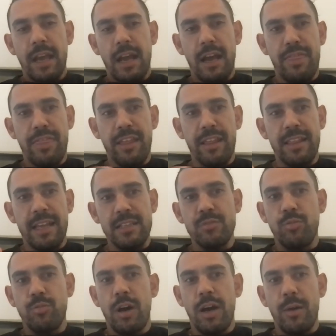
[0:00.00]
I think
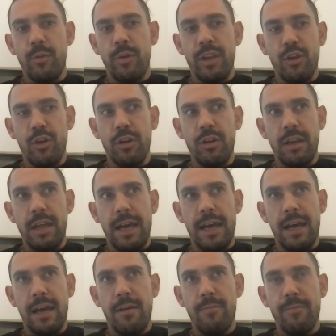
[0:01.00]
that's why we're not
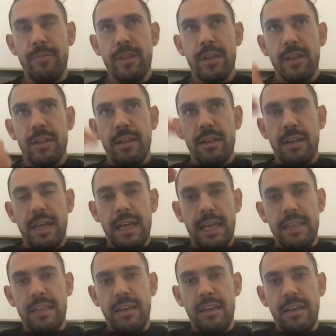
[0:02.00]

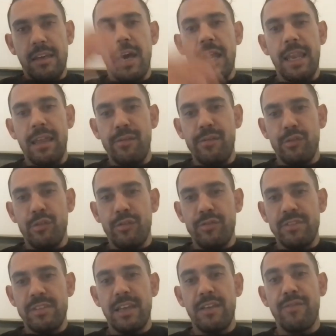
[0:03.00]
at the high level
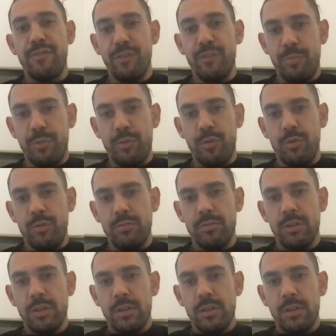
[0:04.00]
of, say, football,